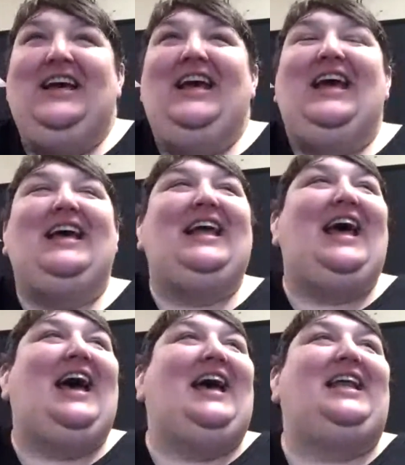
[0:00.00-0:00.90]
It
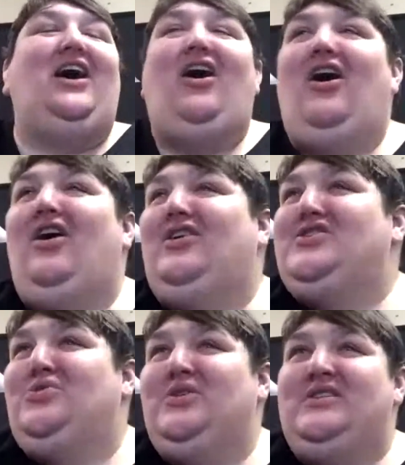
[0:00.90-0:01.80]
had all
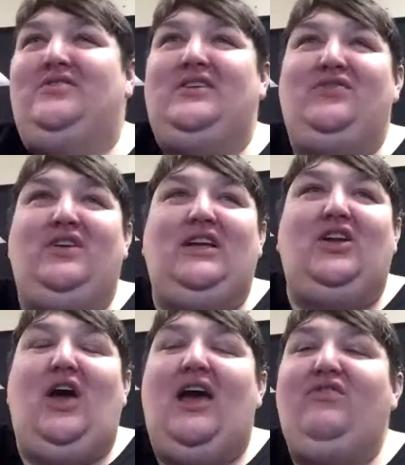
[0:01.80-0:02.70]
sorts of different,
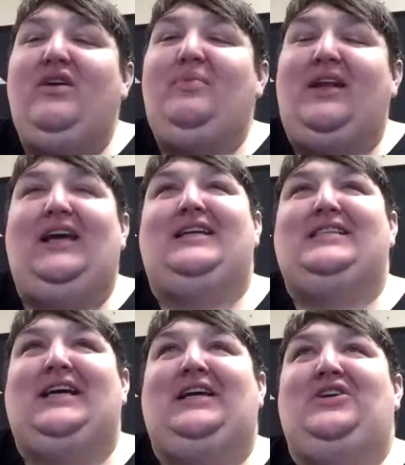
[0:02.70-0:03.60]
everybody had
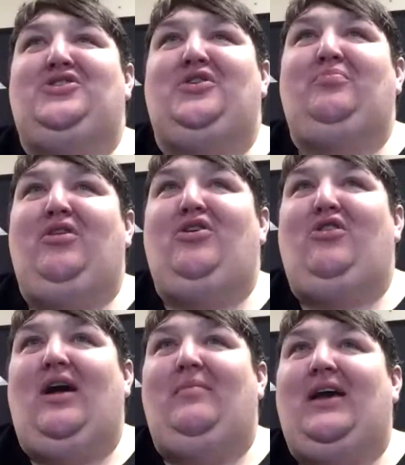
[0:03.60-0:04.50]
taken a turn
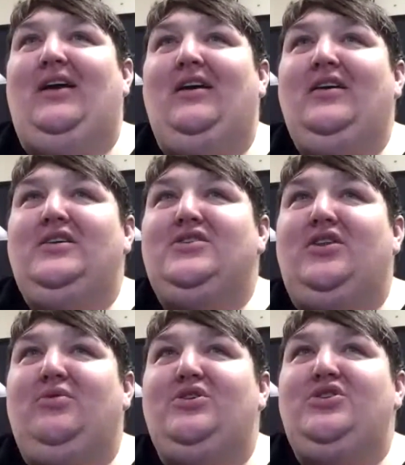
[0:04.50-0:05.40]
programming. So there
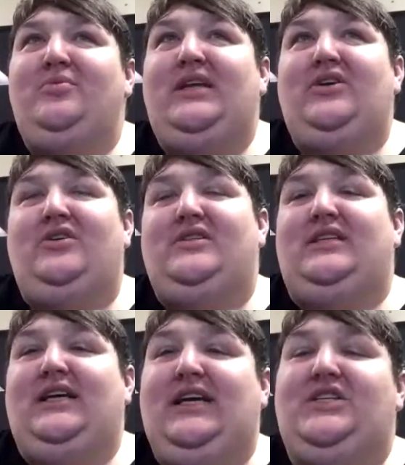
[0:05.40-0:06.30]
were too many cooks in
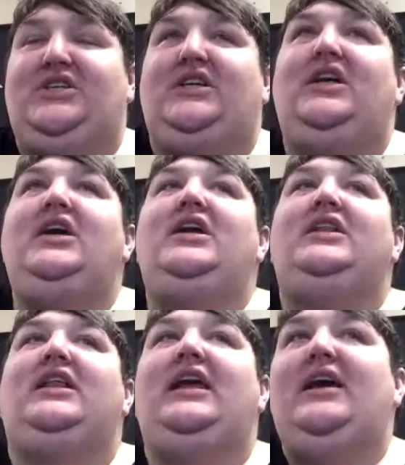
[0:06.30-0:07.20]
the kitchen.
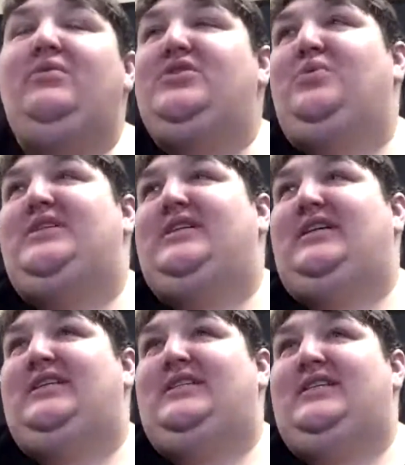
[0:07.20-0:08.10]
The language wasn't
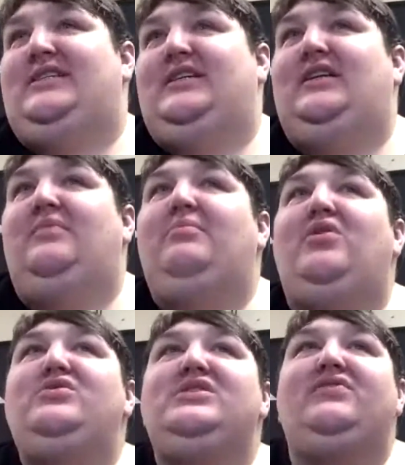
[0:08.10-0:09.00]
consistent.
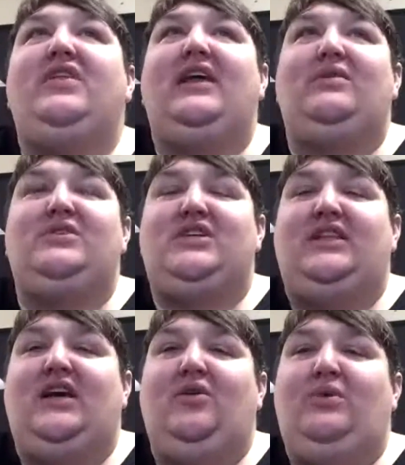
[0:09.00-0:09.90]
Most of the language in
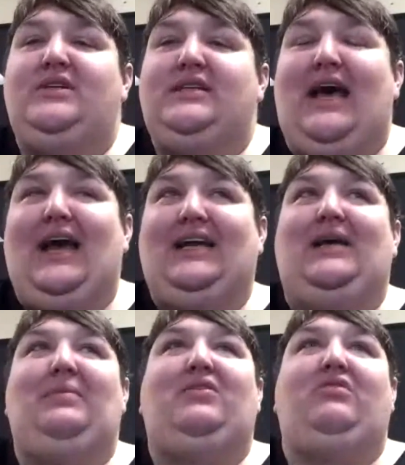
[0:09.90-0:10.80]
there was
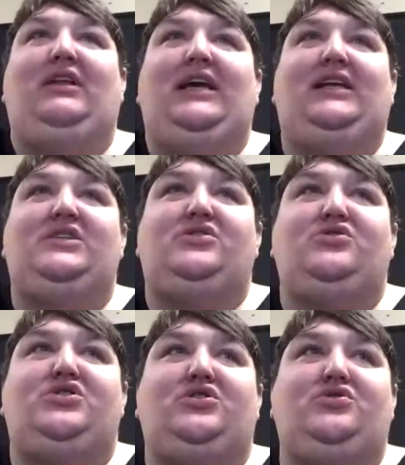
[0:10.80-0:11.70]
academic related, so
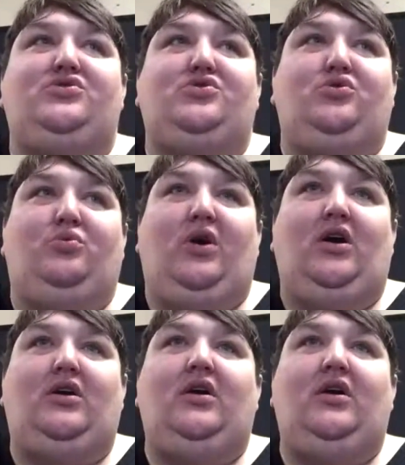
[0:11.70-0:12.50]
she could do schoolwork.